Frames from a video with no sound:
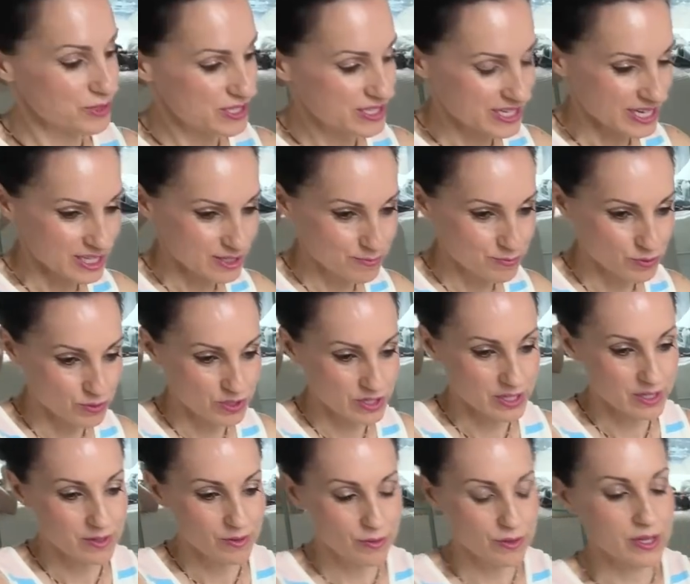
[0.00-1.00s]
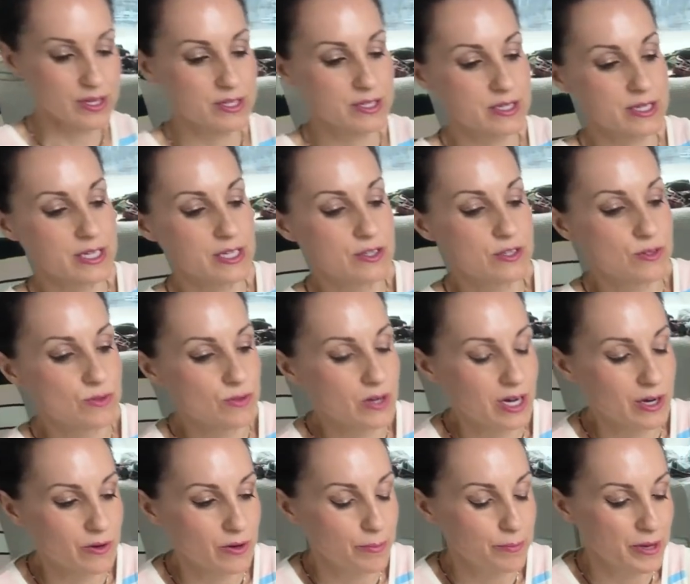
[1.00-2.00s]
start putting things into
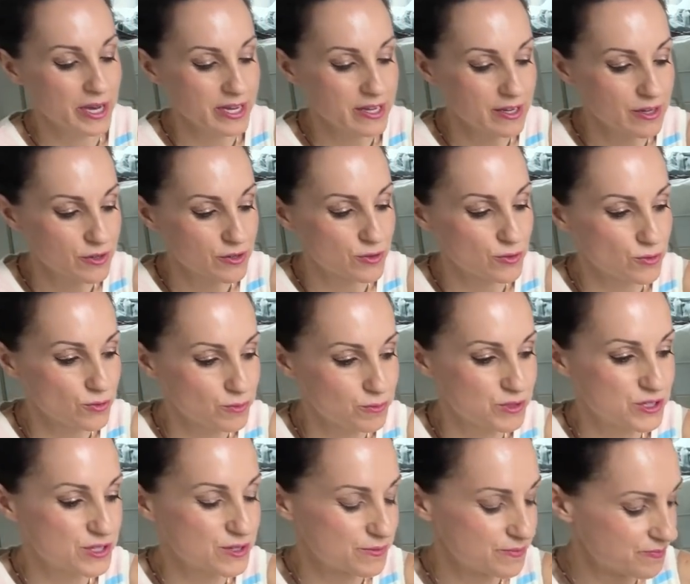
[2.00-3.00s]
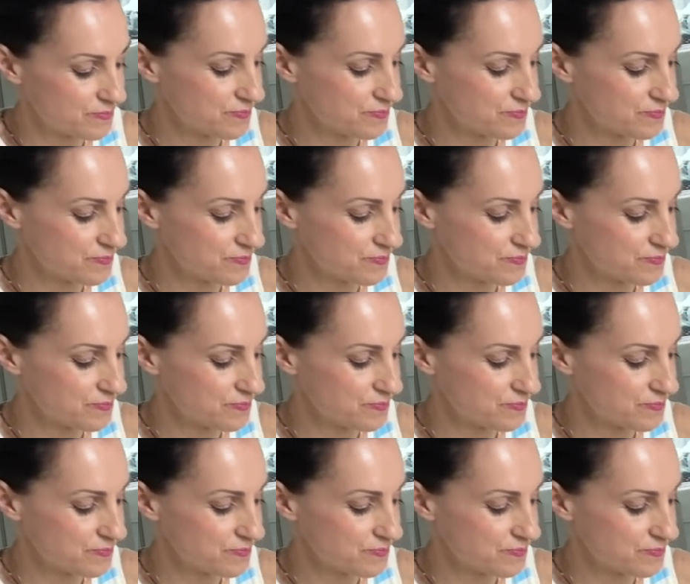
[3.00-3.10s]
our packing cubes.